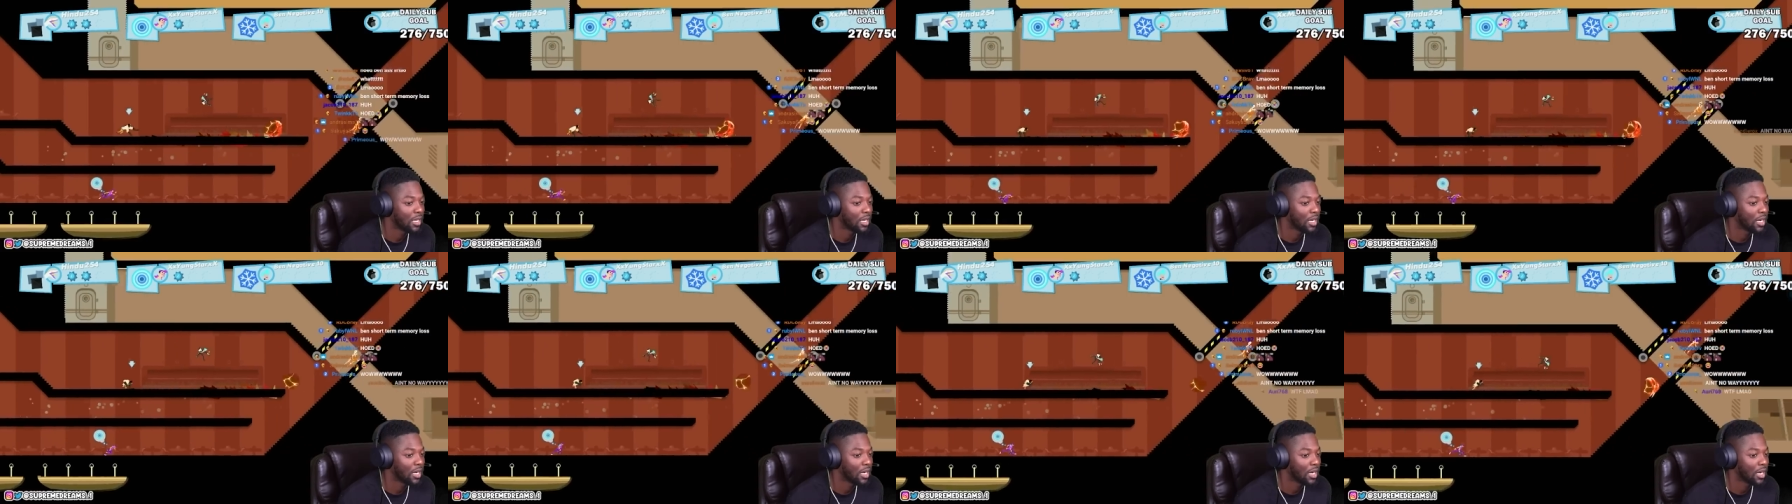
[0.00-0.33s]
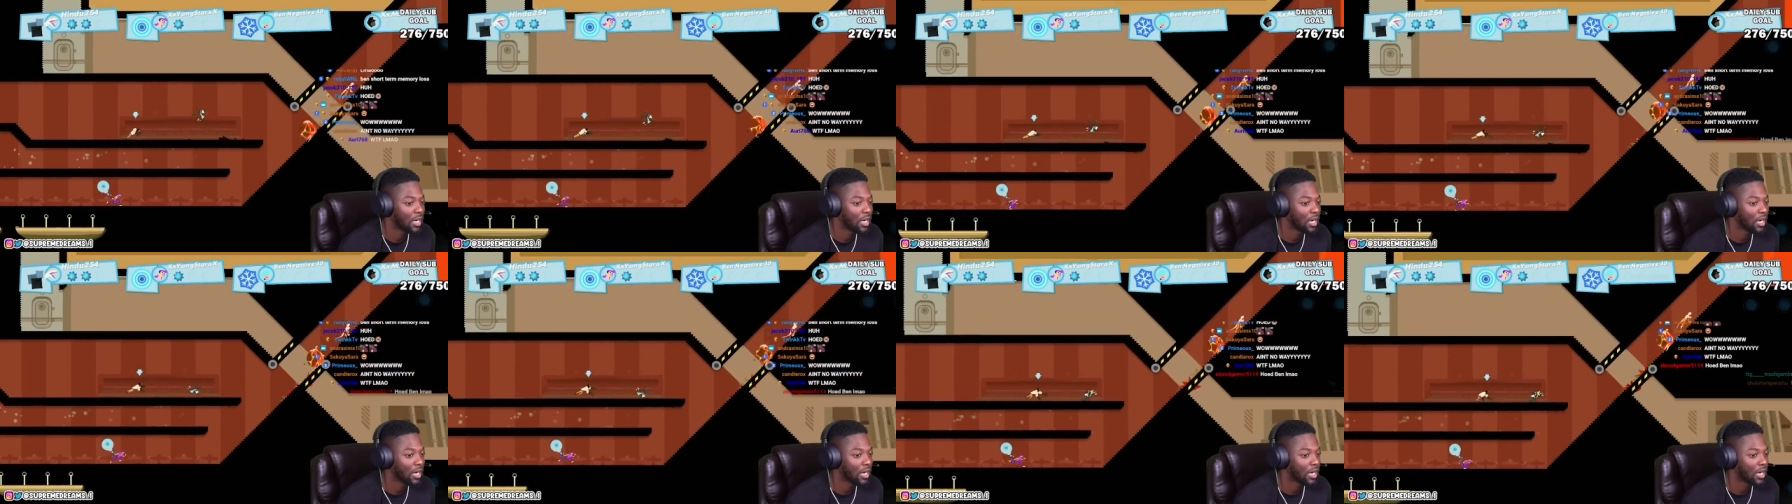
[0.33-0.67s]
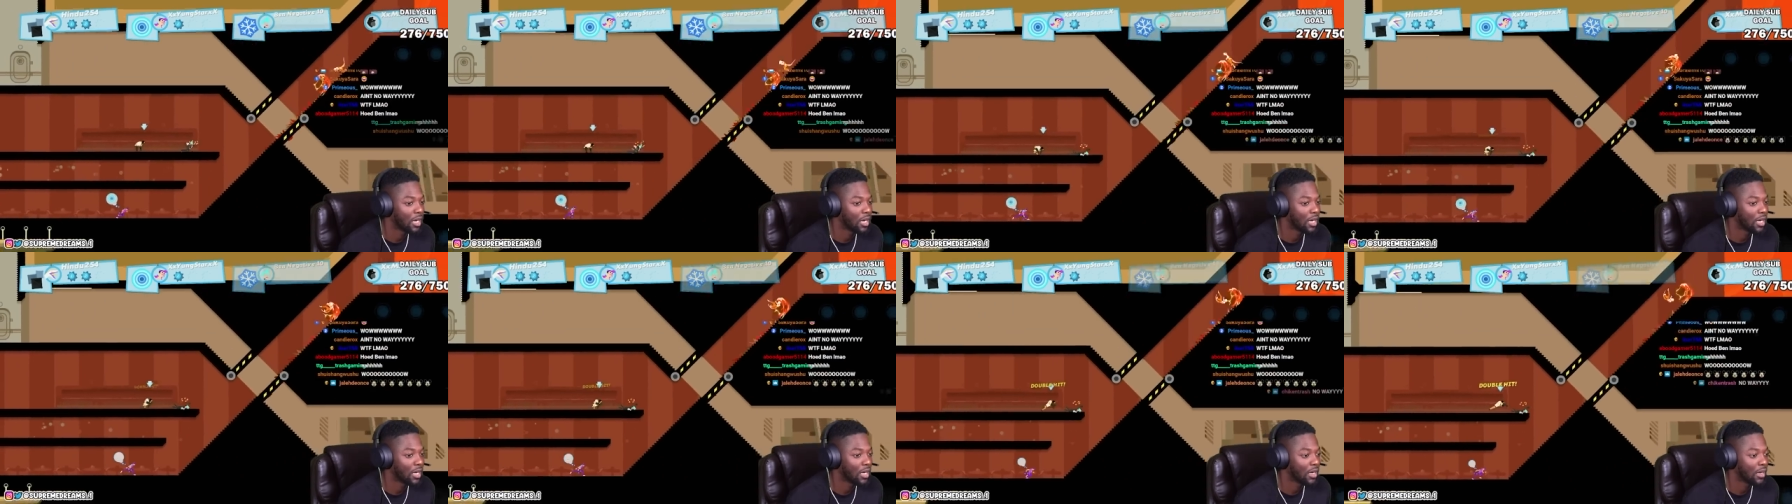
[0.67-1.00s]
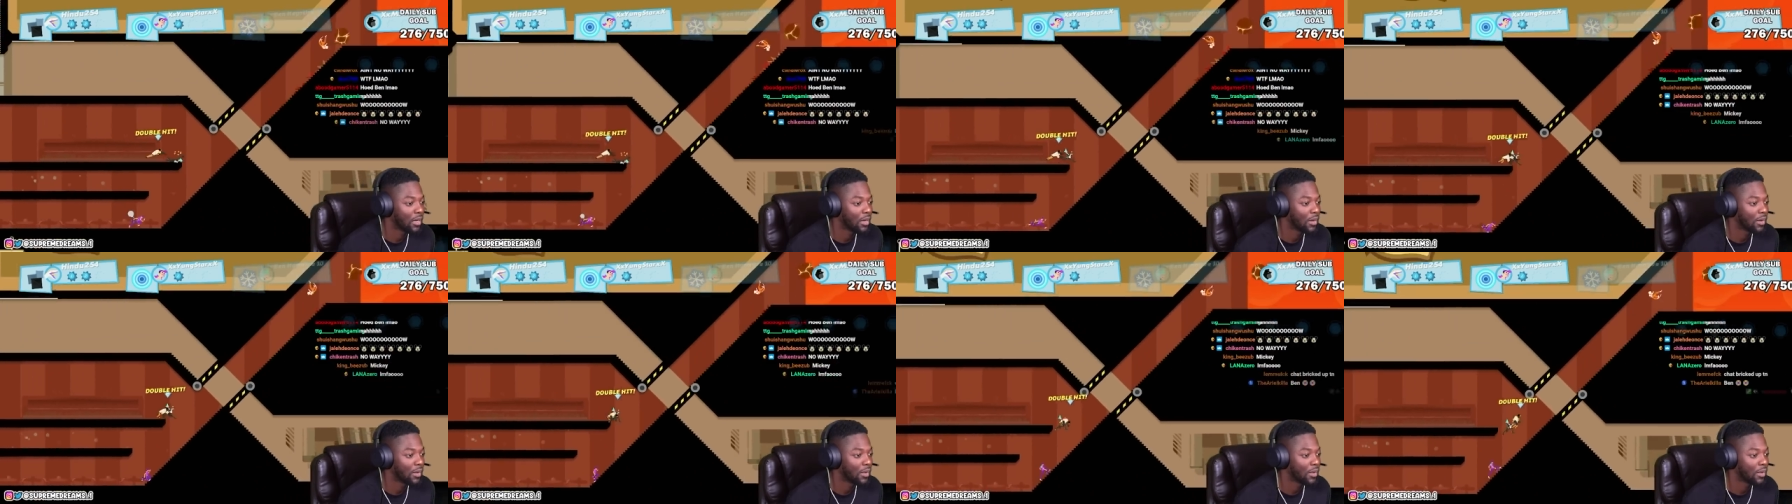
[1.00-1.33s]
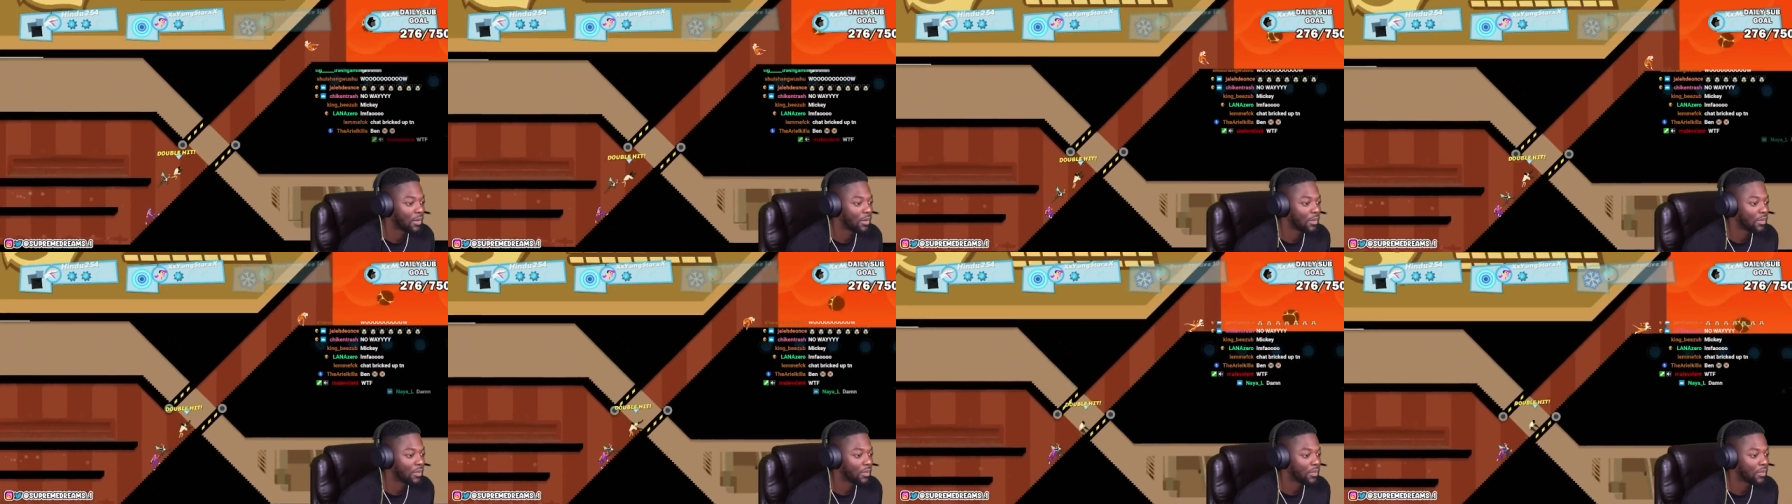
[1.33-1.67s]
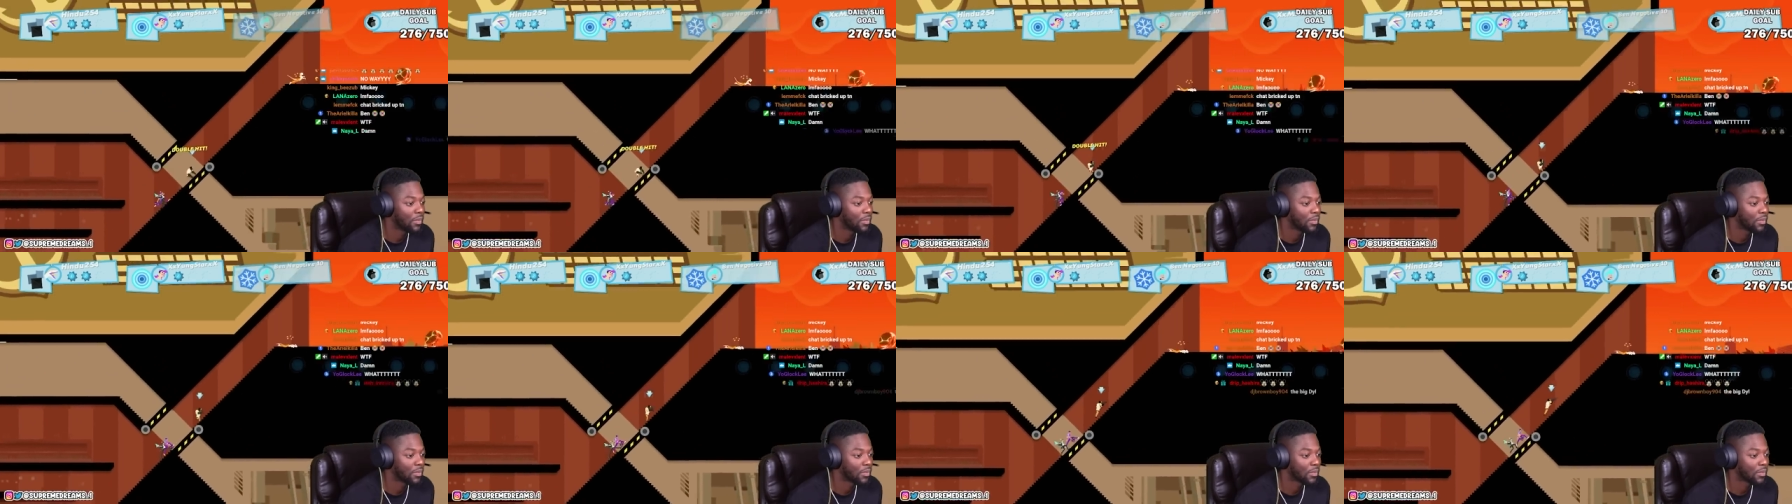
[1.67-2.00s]
Oh no! I
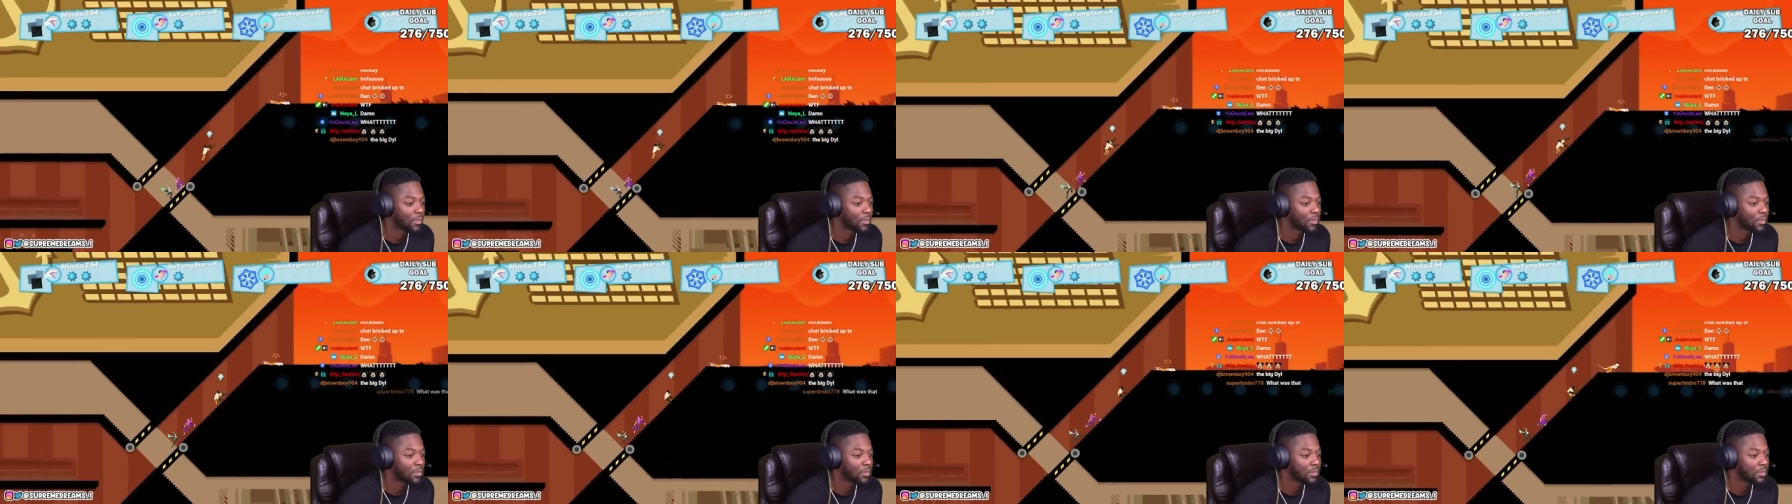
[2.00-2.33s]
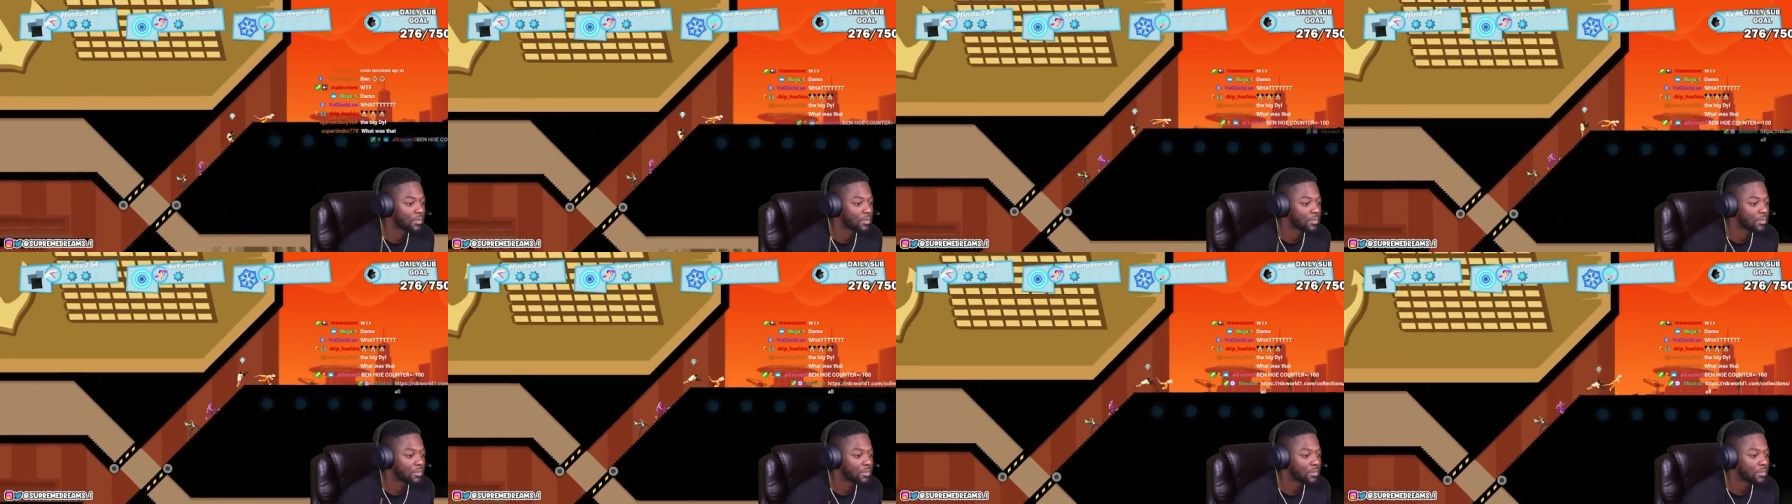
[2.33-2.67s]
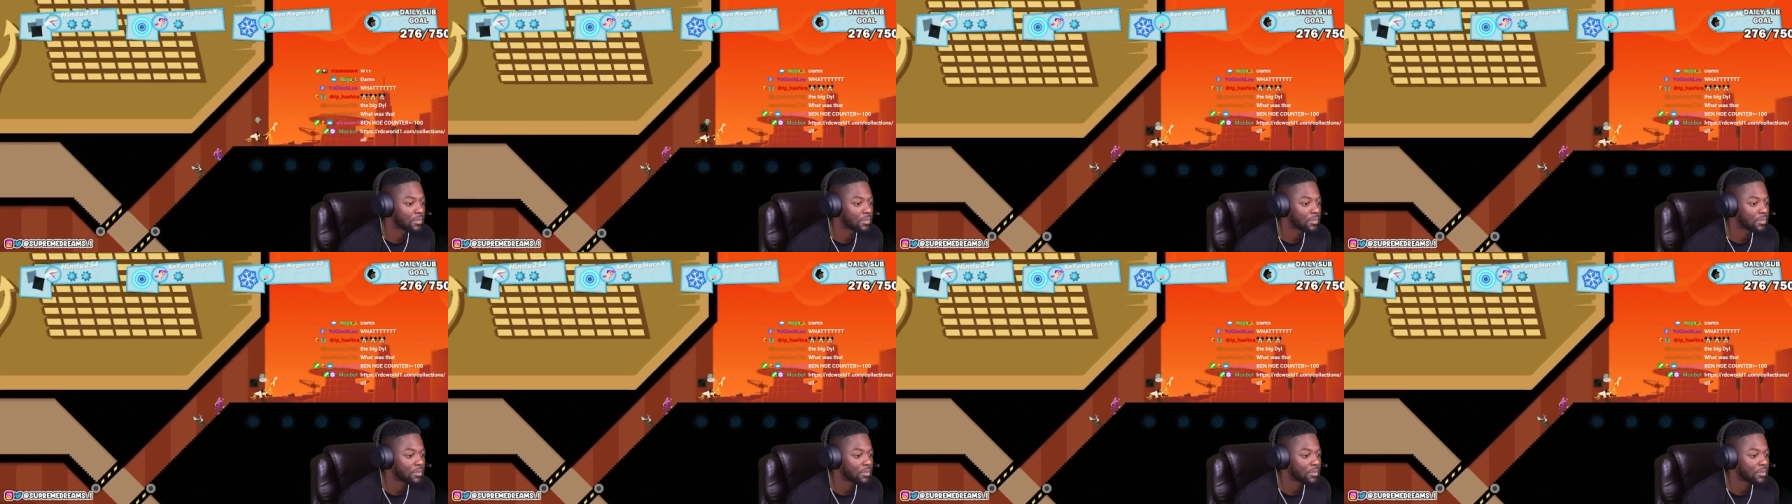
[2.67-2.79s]
lost all the mats.